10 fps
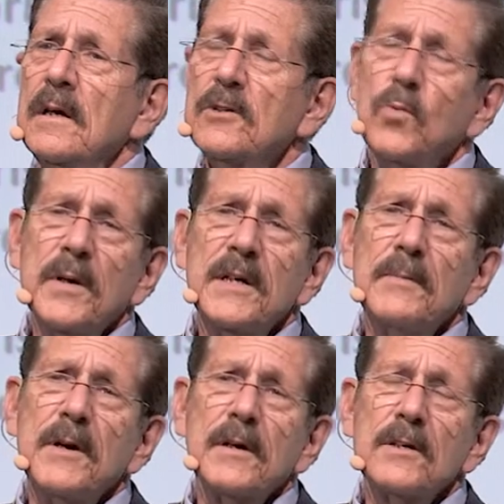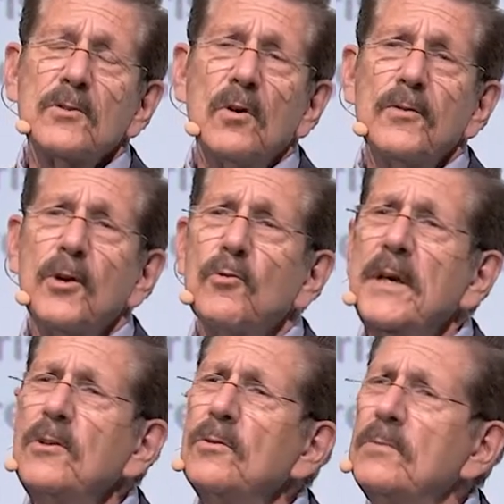is what in America is called the
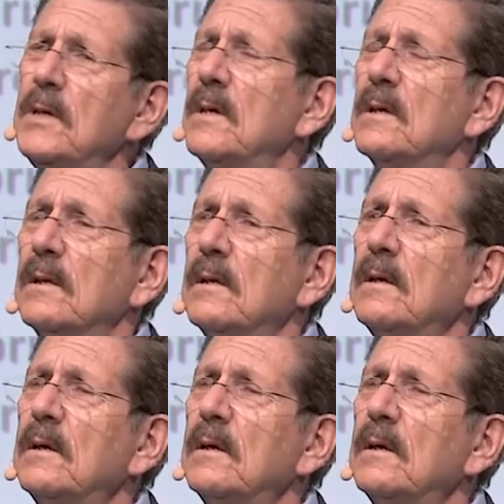Green New Deal.